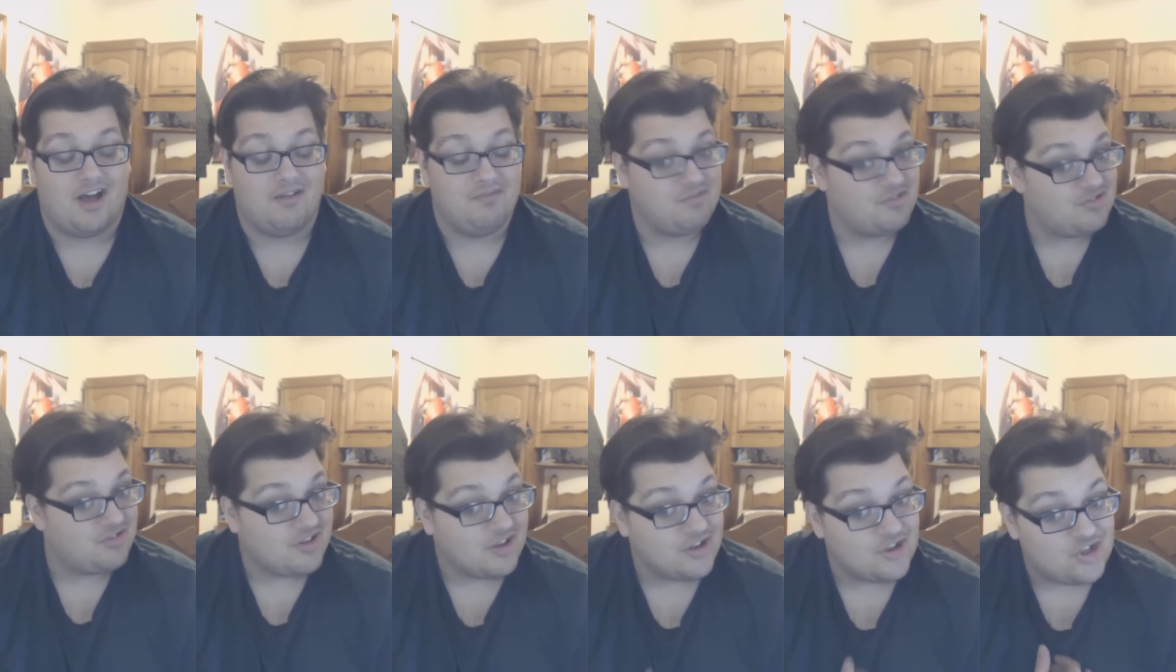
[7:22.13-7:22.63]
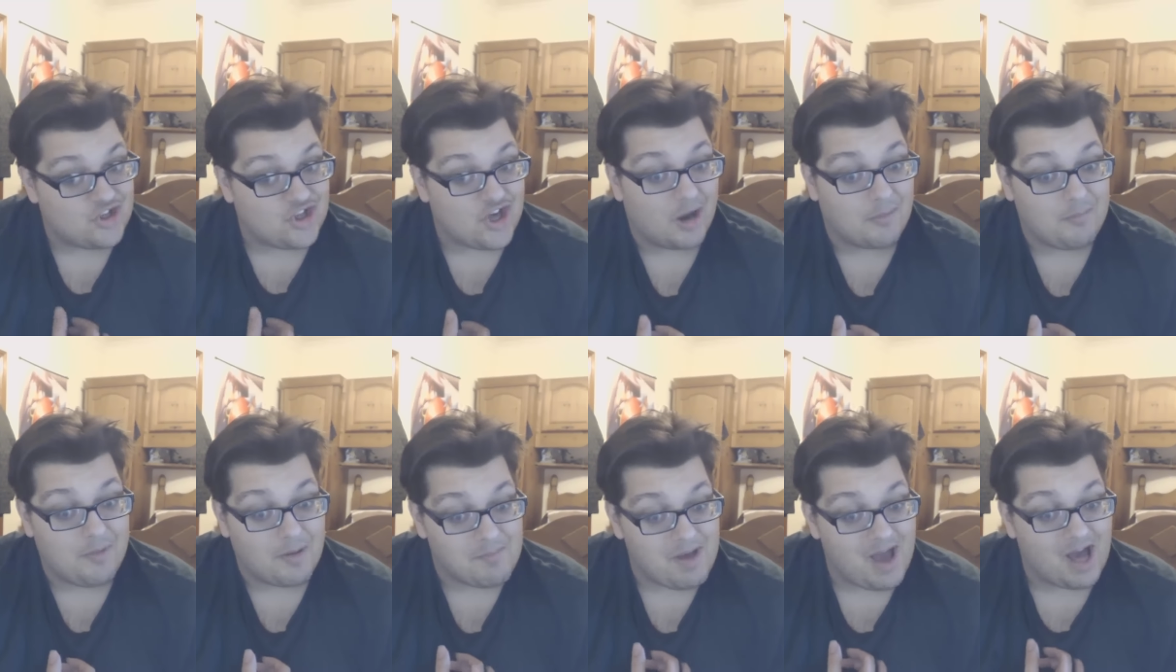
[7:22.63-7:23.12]
I'm just gonna
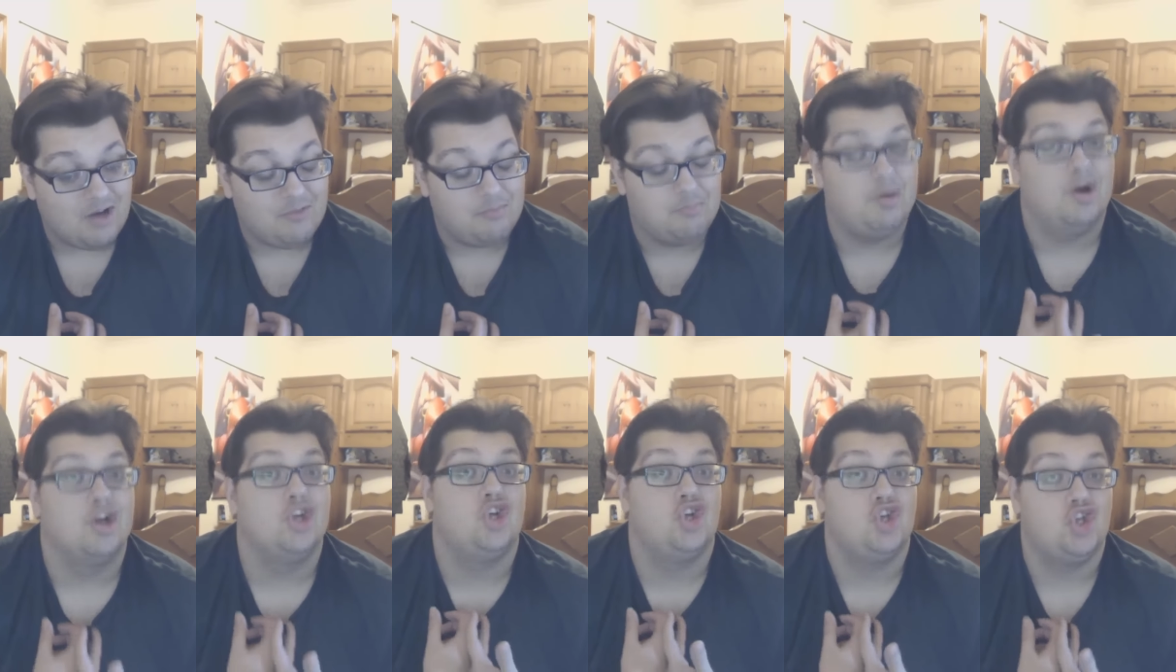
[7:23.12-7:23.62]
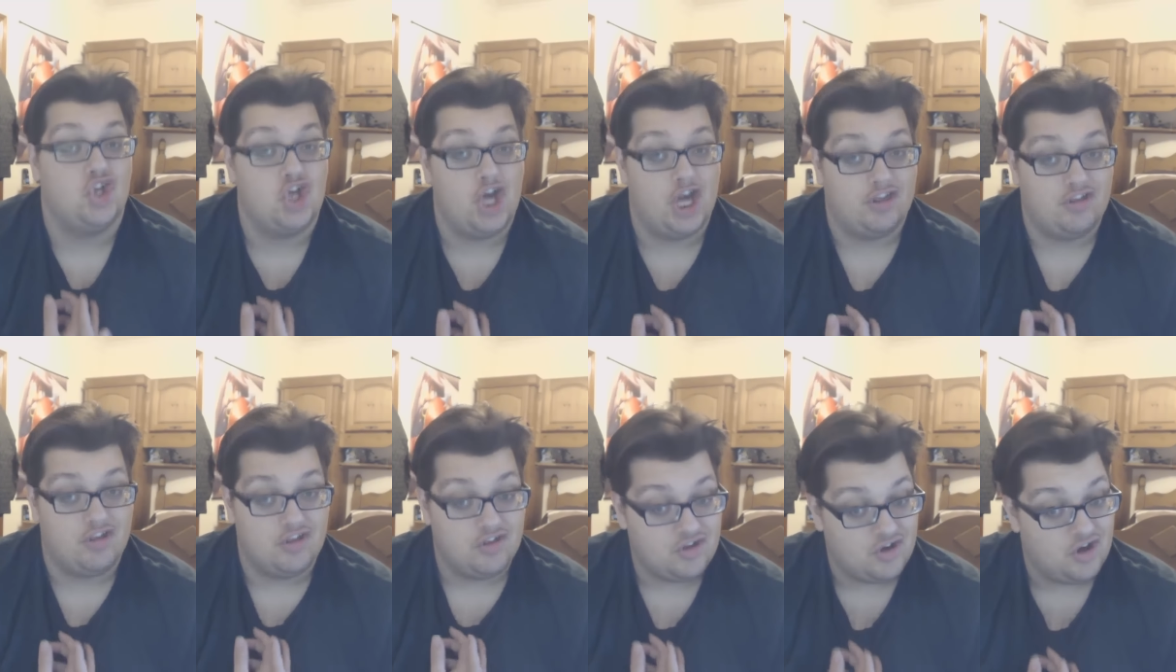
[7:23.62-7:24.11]
shut my mouth, but
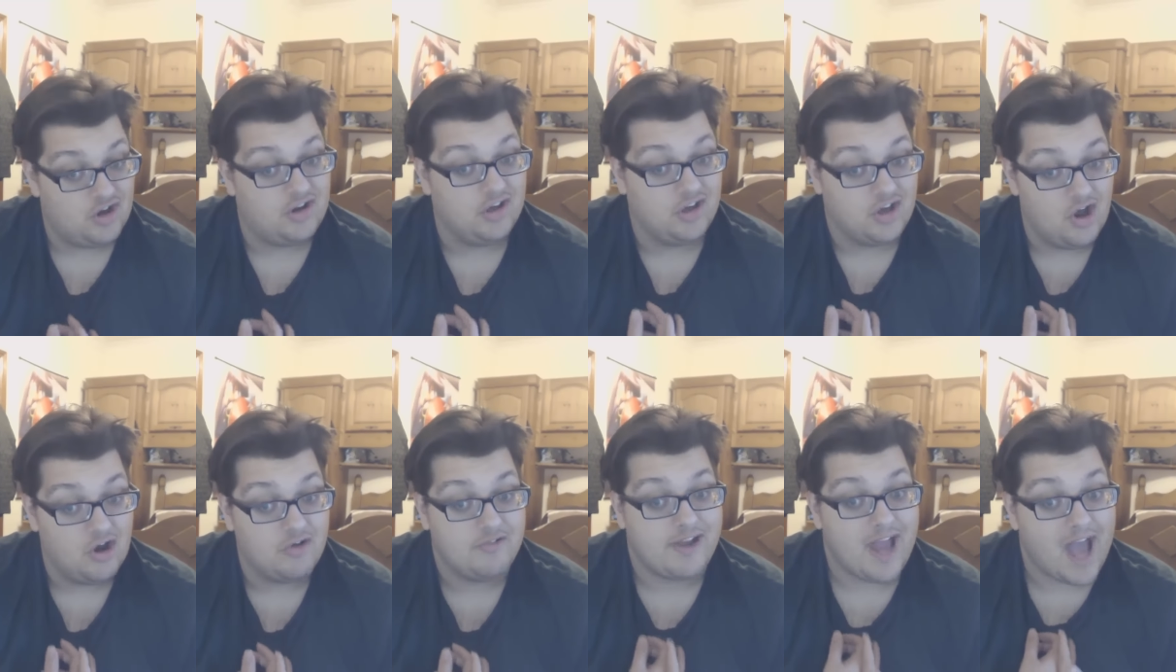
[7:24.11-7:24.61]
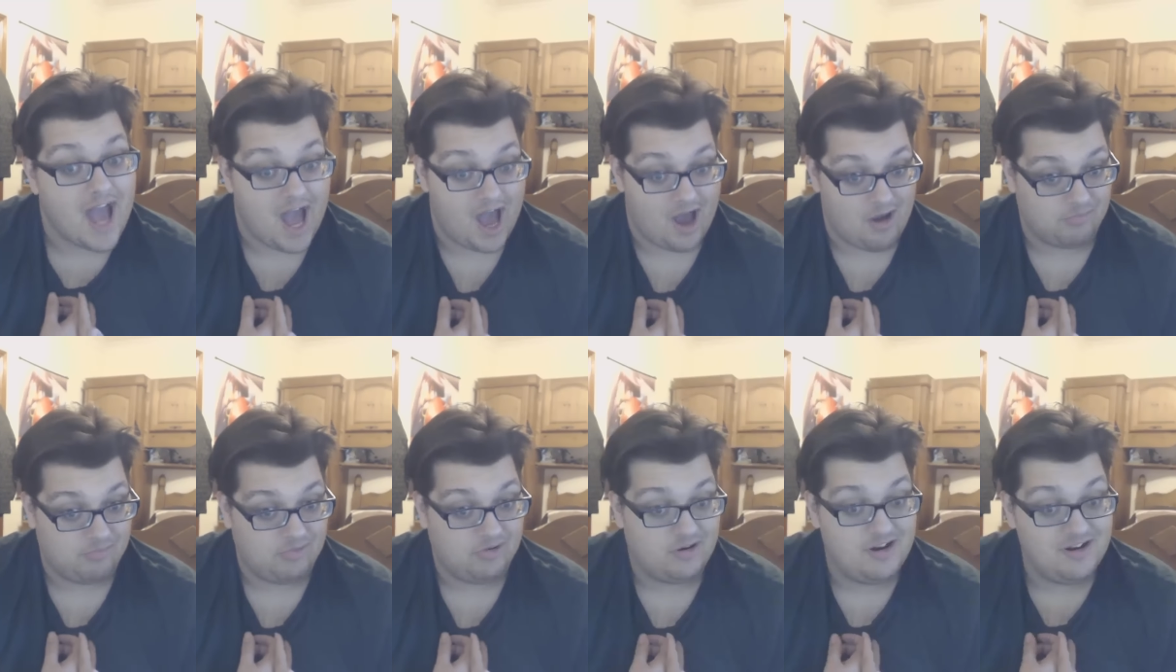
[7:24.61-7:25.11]
shit is gonna go
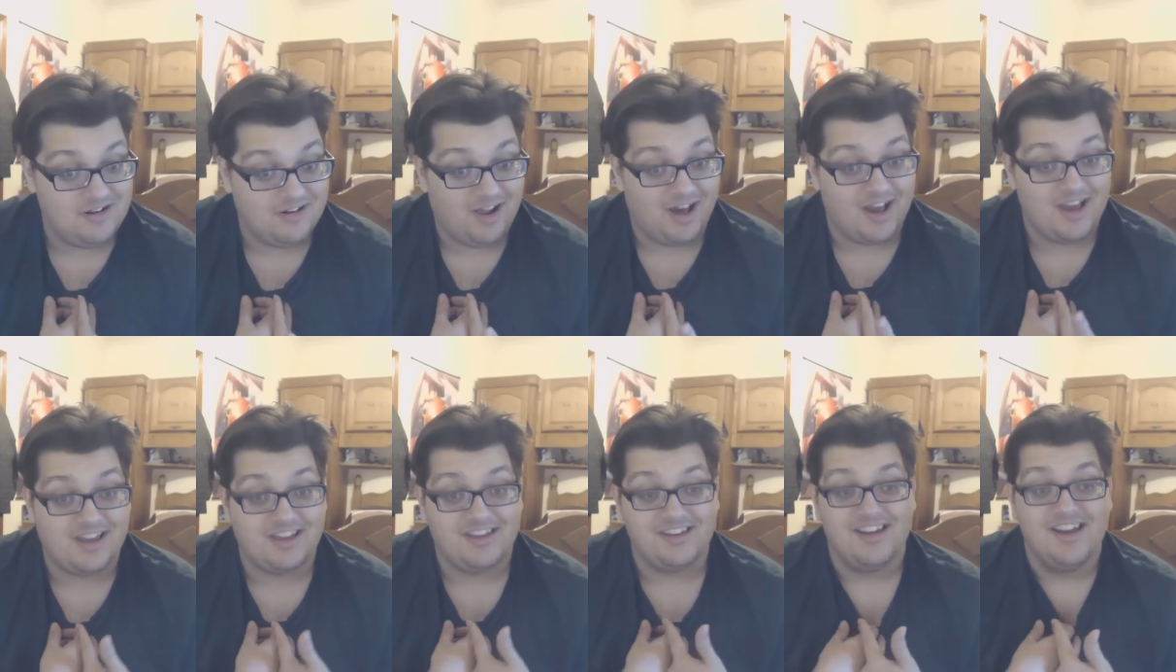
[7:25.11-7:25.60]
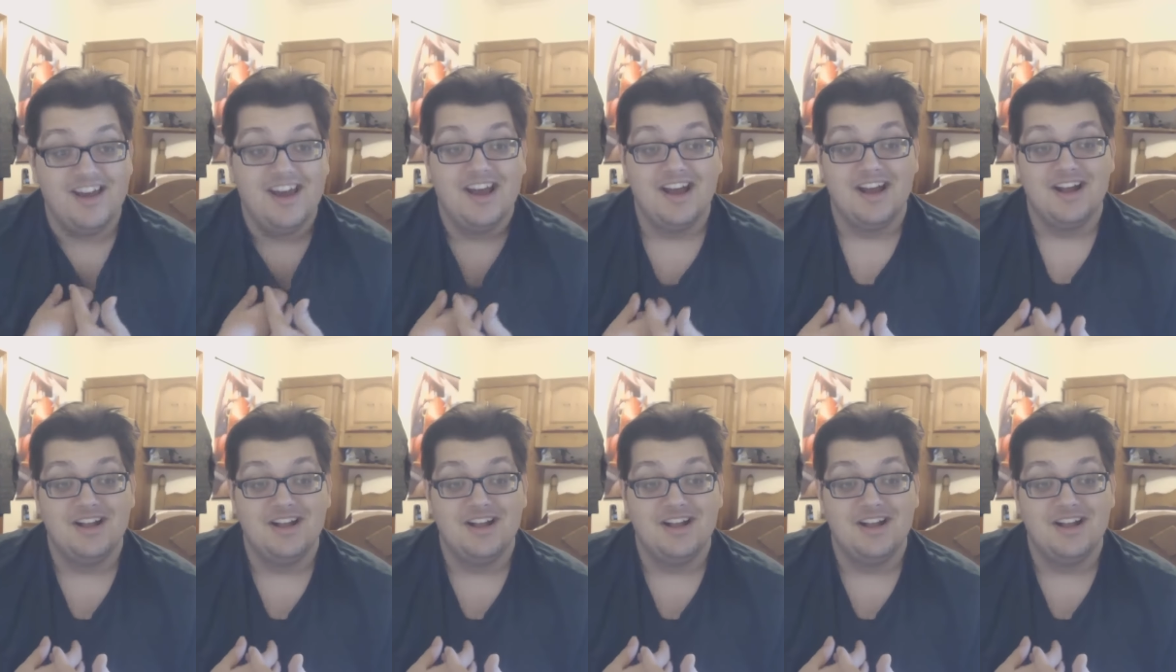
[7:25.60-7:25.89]
down. Like,